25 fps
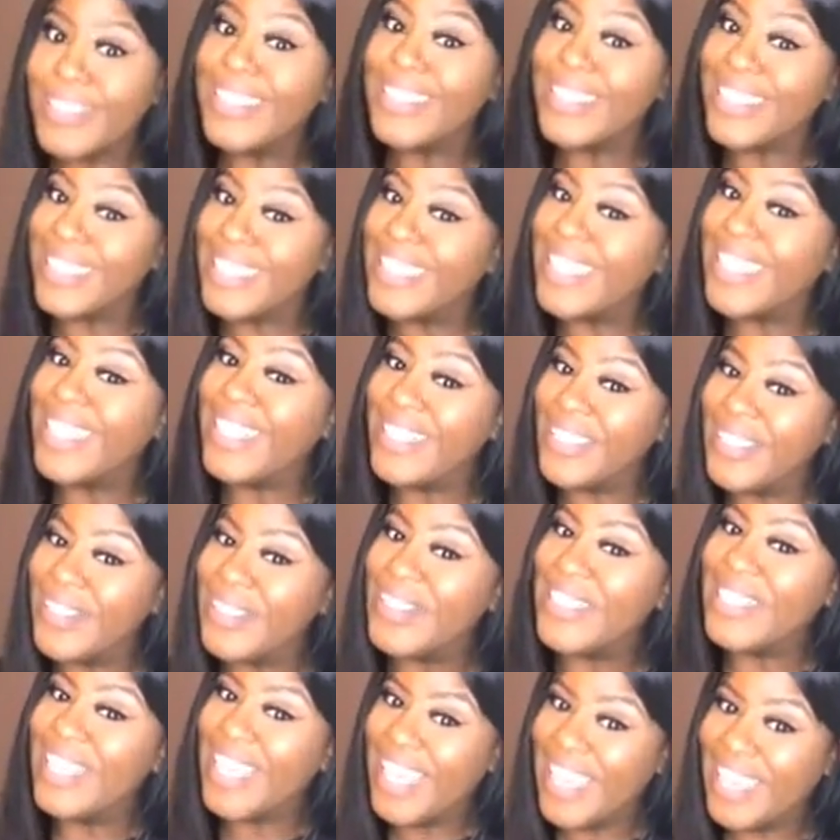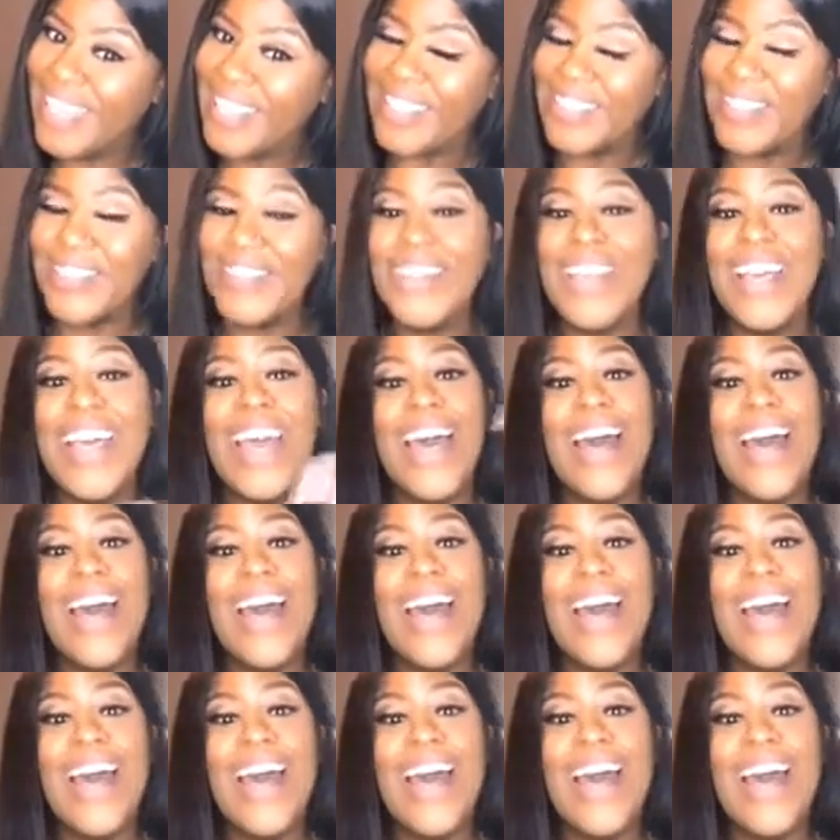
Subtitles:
This is a new channel.